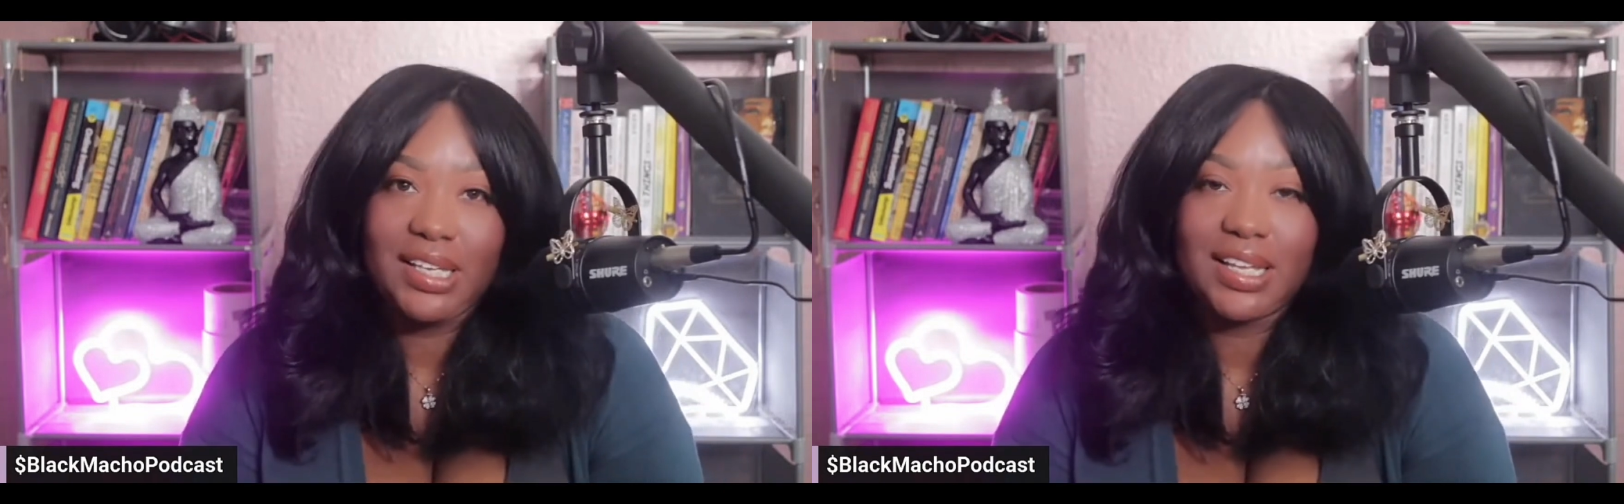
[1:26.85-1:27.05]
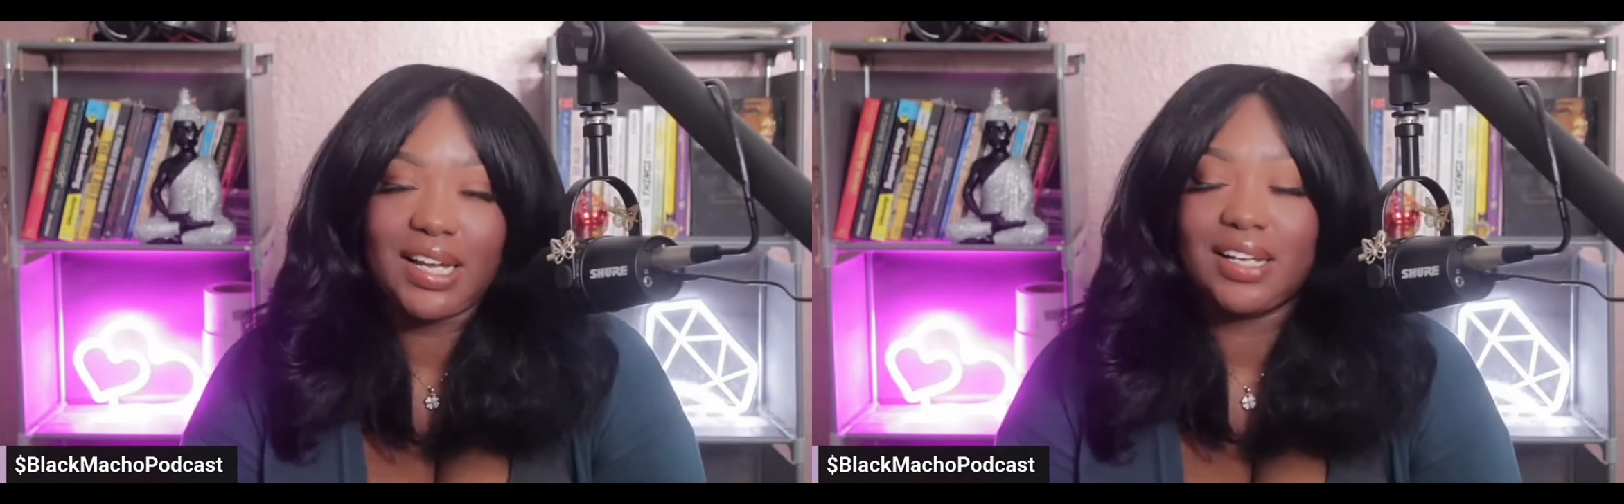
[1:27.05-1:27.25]

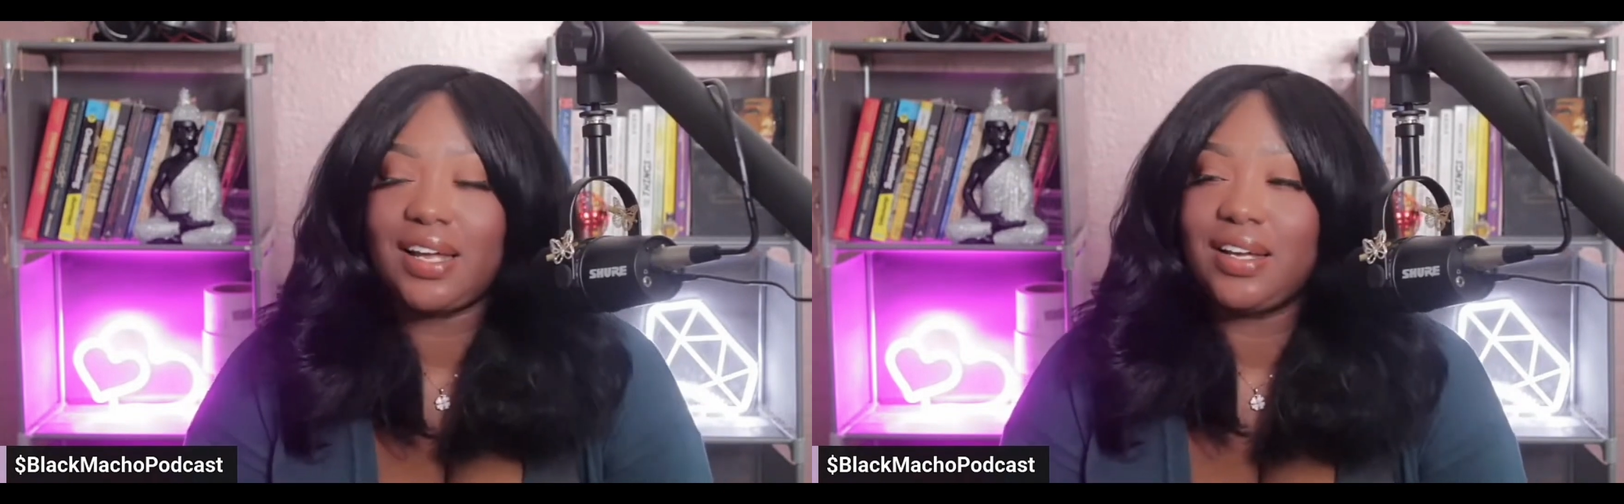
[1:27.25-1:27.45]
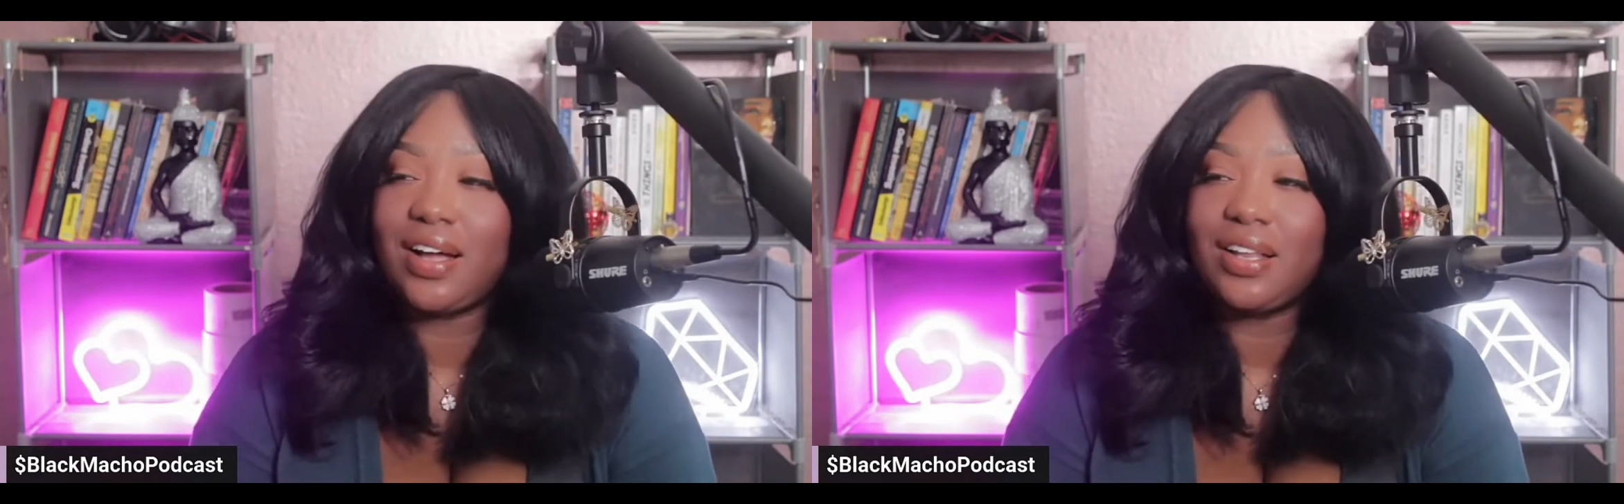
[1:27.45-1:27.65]
that a lot of
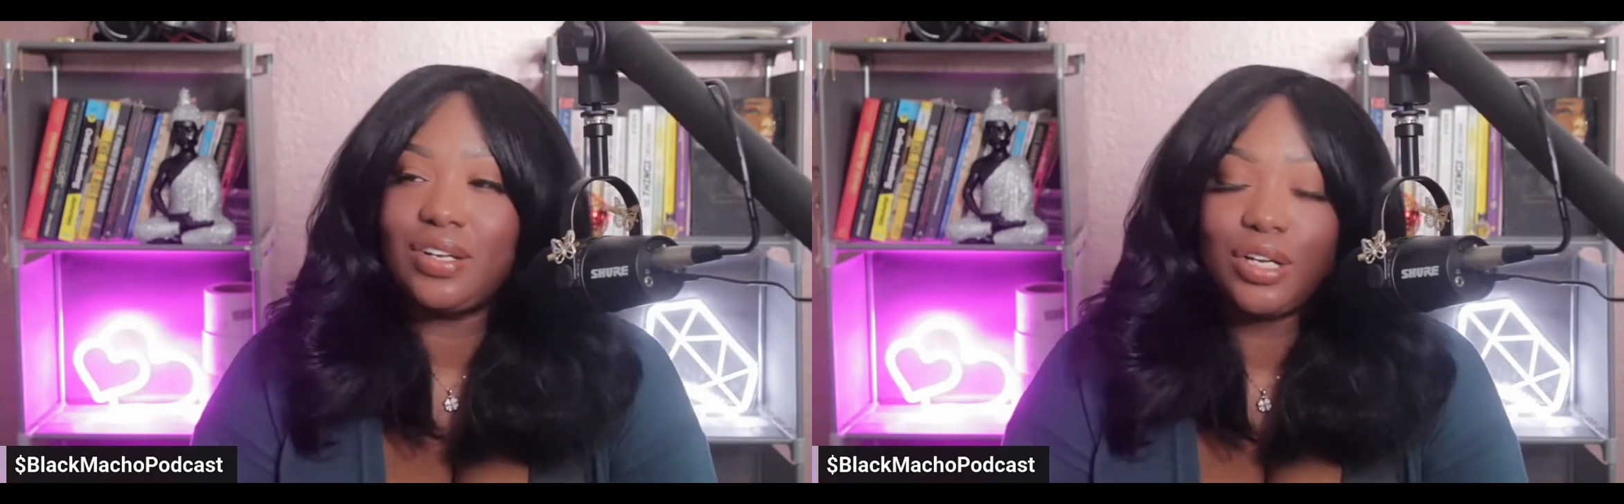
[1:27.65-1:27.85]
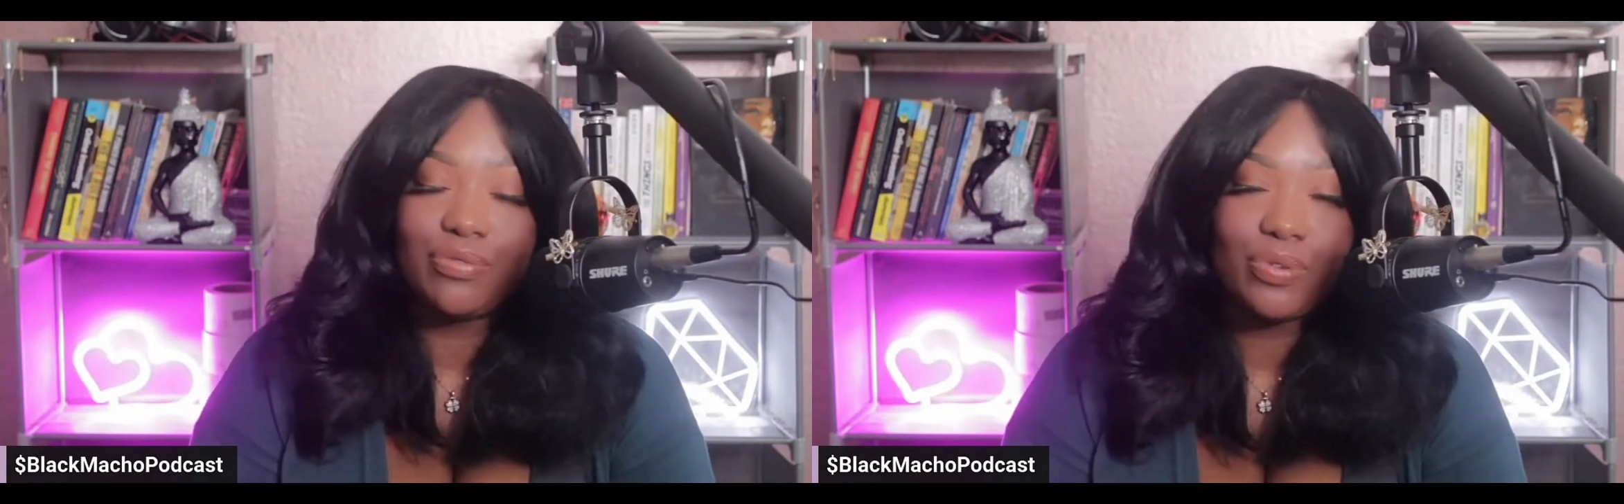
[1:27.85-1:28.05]
y'all are
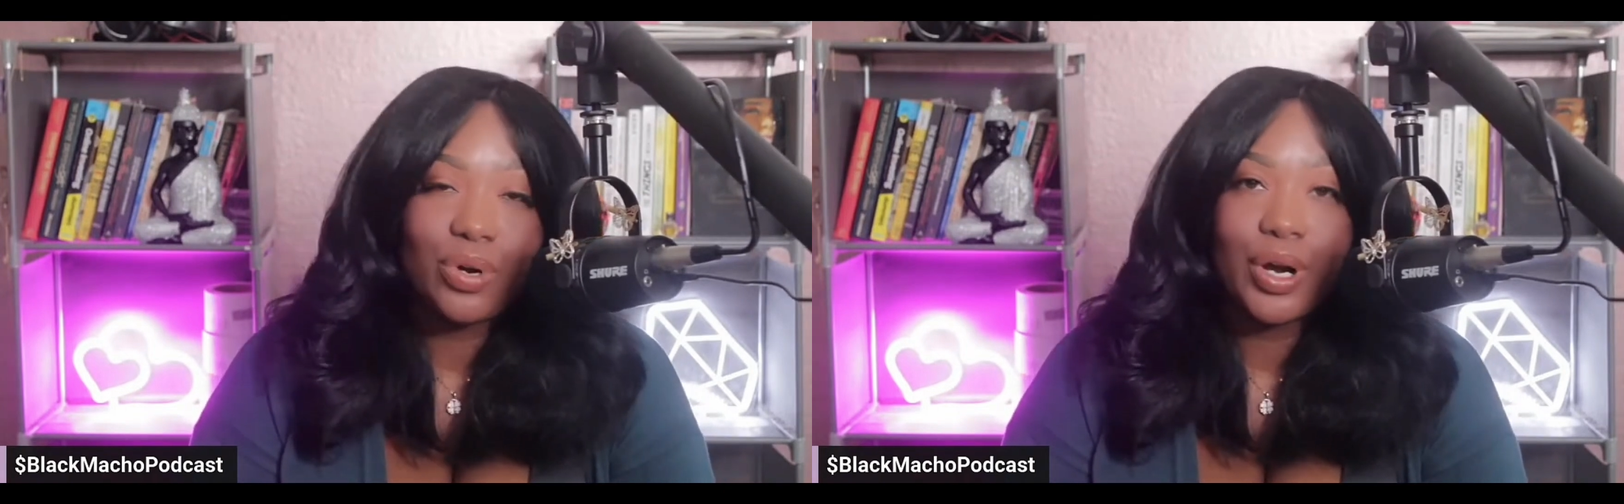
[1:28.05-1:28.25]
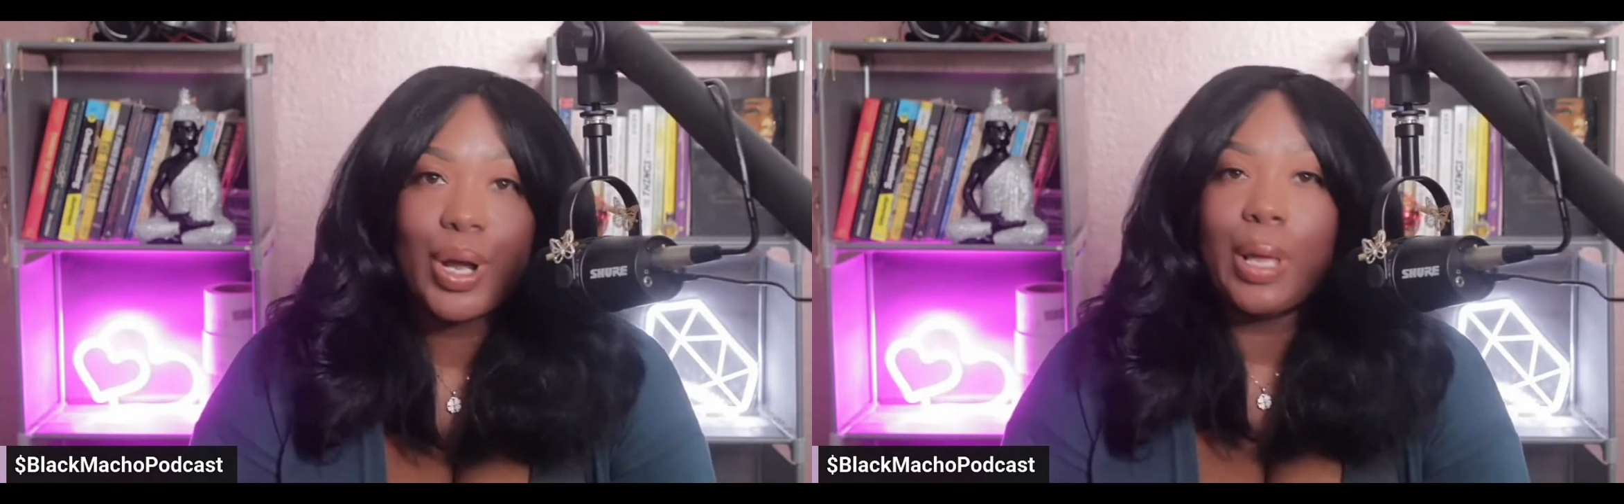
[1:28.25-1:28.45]
looking for,